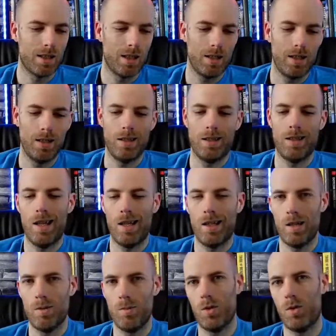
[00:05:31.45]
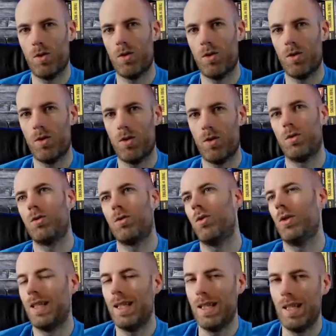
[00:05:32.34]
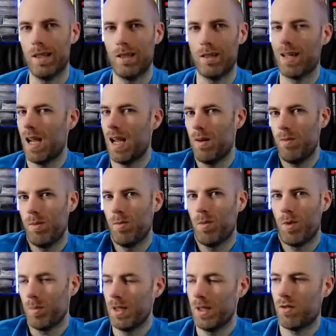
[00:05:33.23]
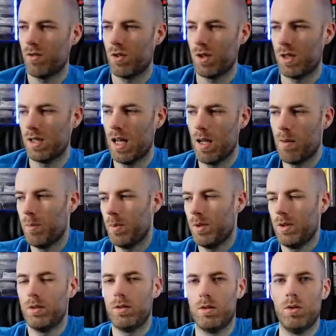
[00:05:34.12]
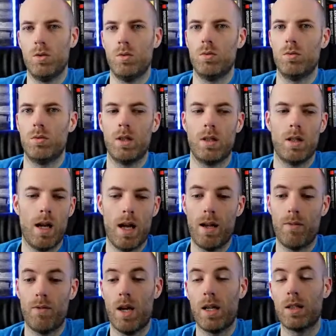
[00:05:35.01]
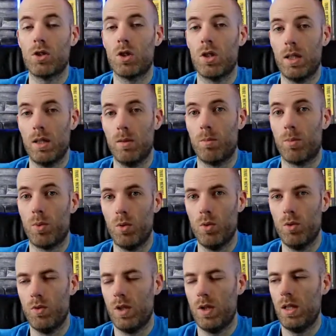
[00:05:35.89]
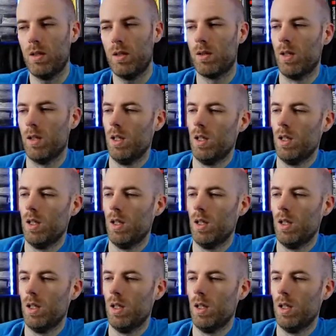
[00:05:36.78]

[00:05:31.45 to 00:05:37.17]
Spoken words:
and then at the end of the month do it again, a timed burpees, for example, and go, right, I've actually improved here.